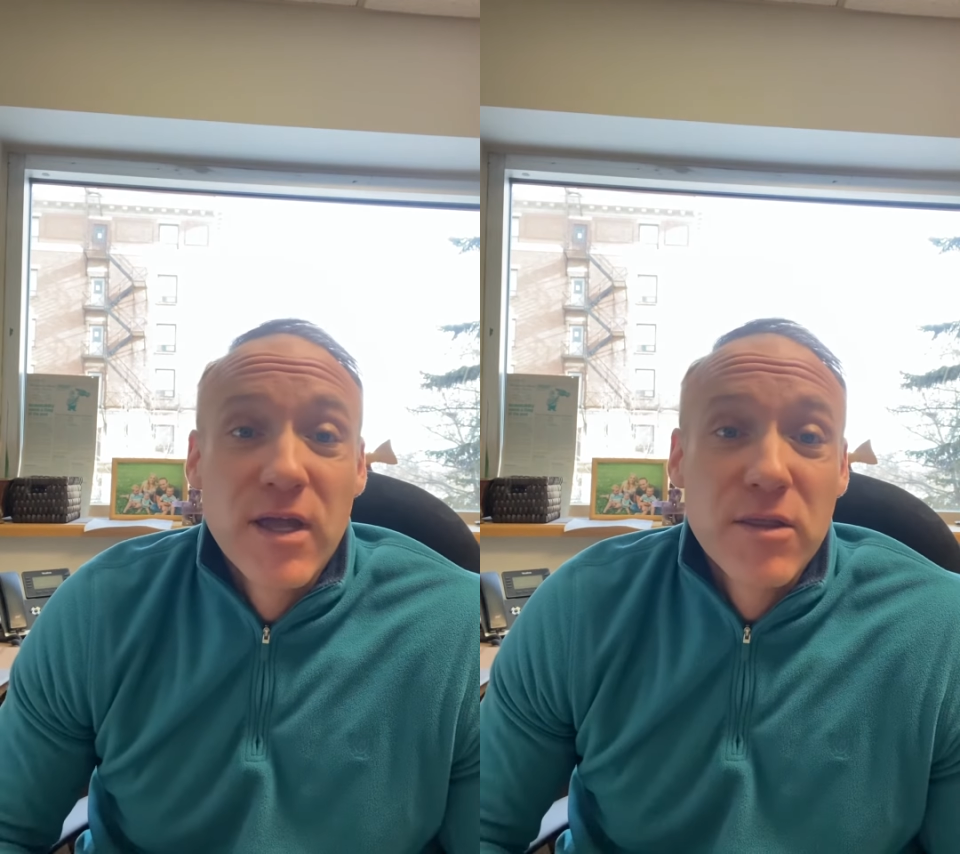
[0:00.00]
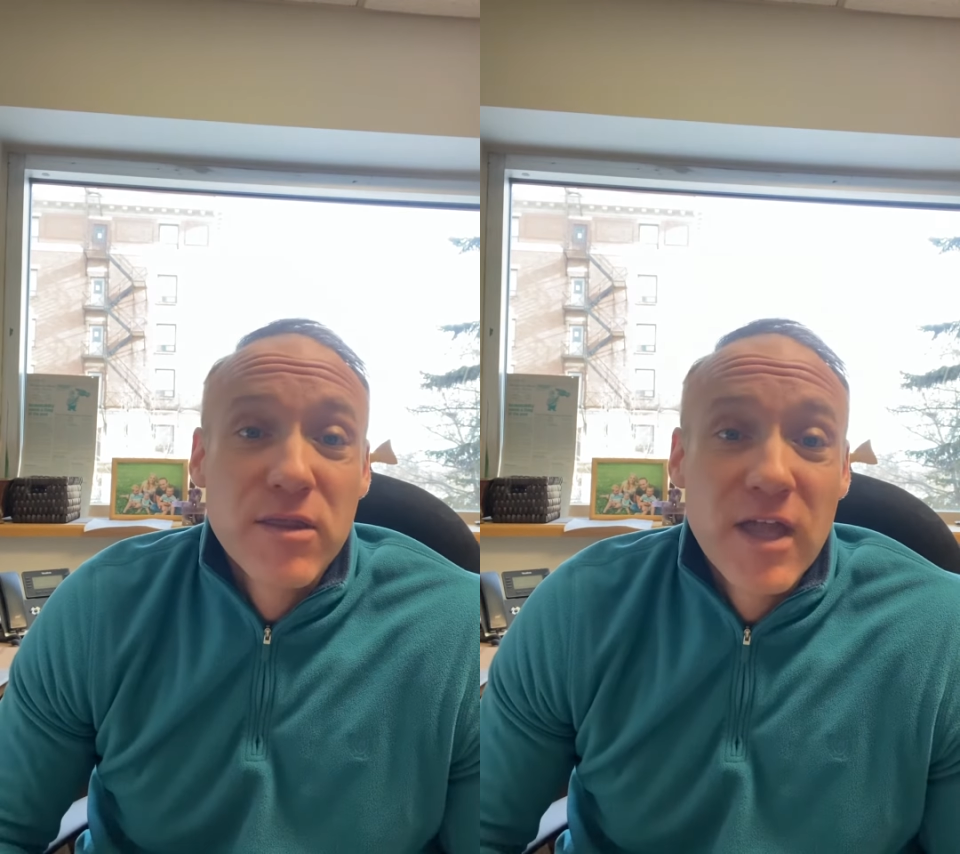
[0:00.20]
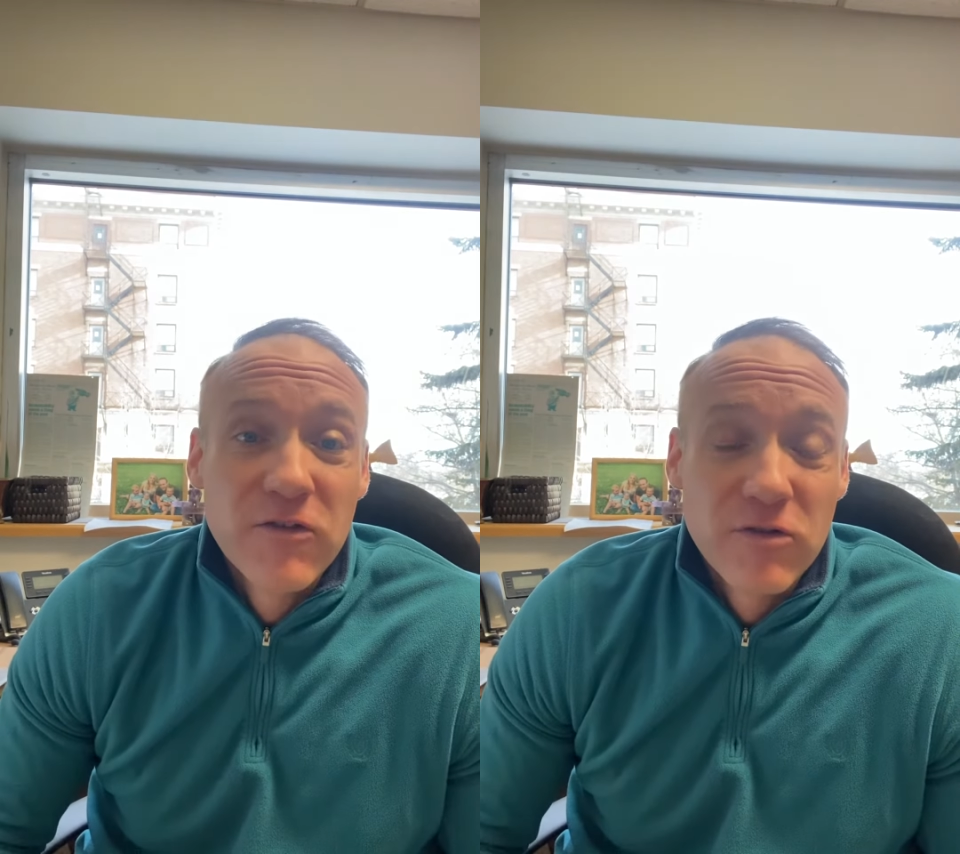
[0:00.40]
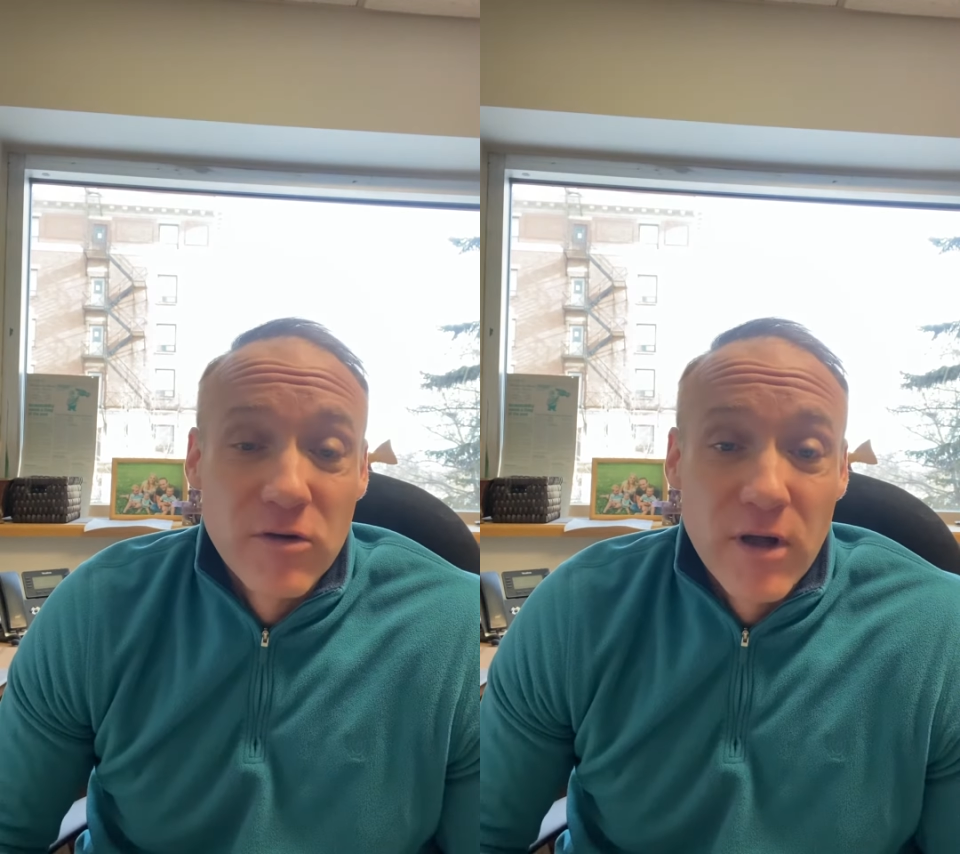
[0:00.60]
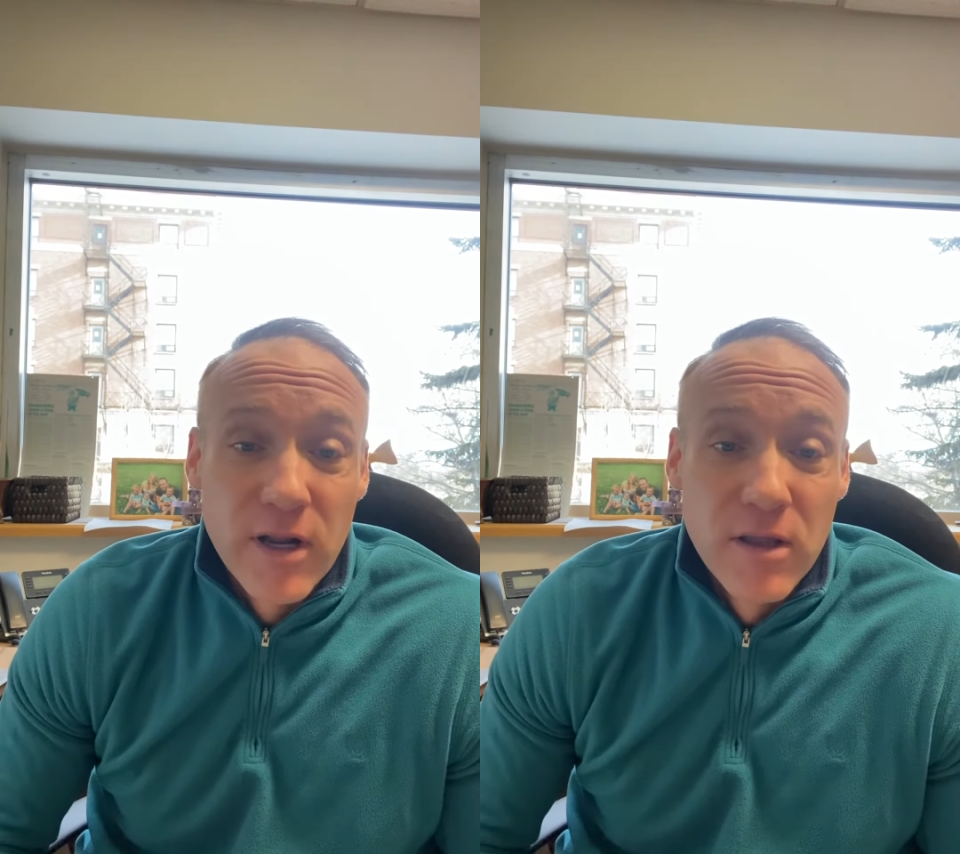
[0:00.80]
extension
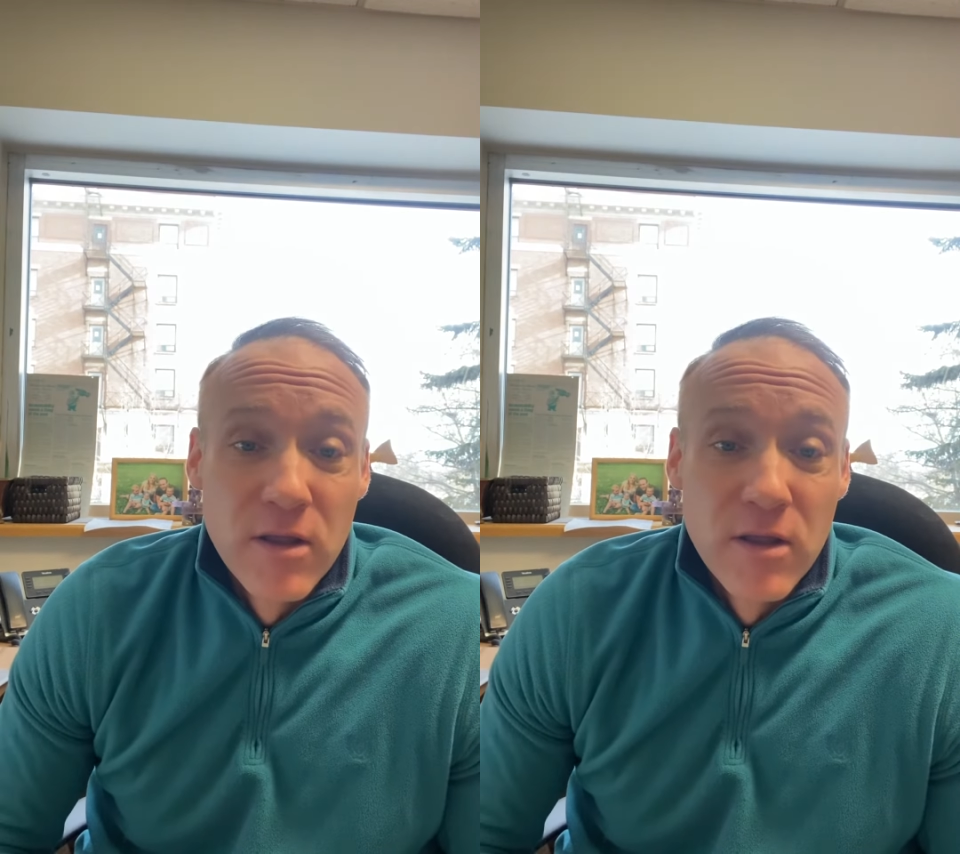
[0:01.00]
on it.